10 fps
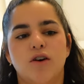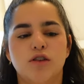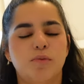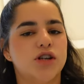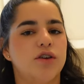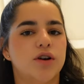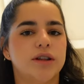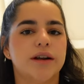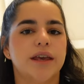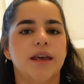Especially for
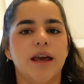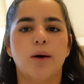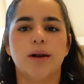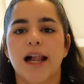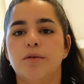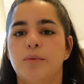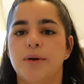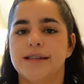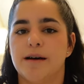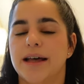Turkey, I will help you
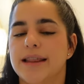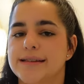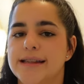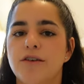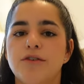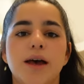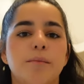with some other stuff.